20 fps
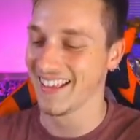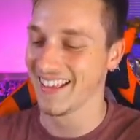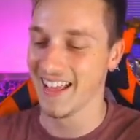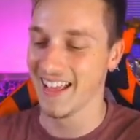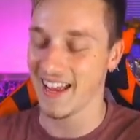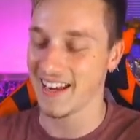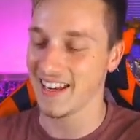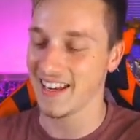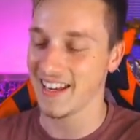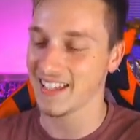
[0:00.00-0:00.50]

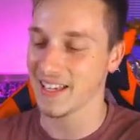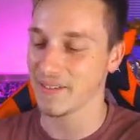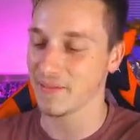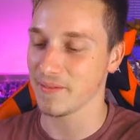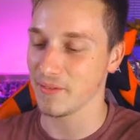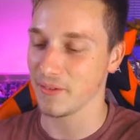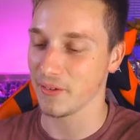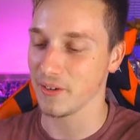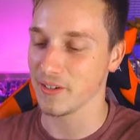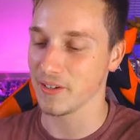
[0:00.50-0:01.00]
I need to get my
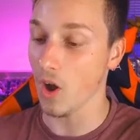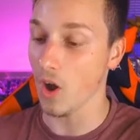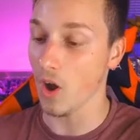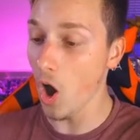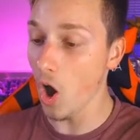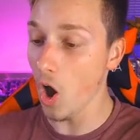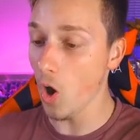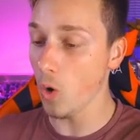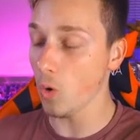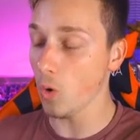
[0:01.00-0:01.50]
voice.
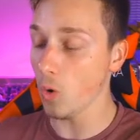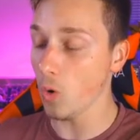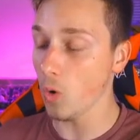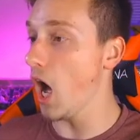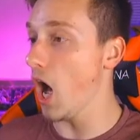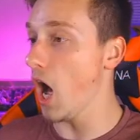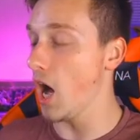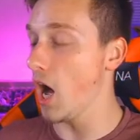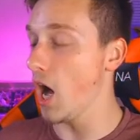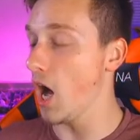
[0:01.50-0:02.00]
Oh
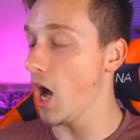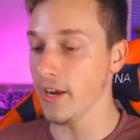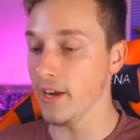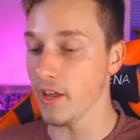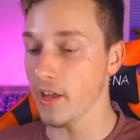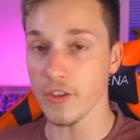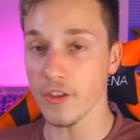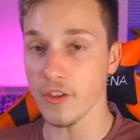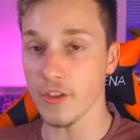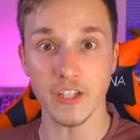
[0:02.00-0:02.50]
god!
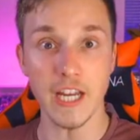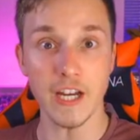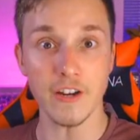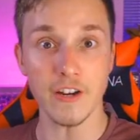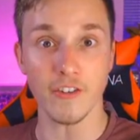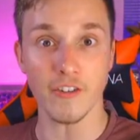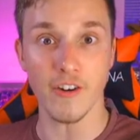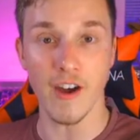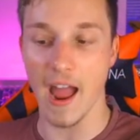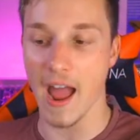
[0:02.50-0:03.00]
Another
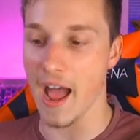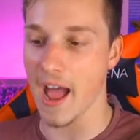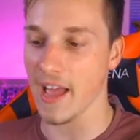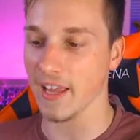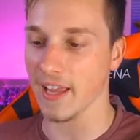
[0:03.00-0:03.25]
secret rare!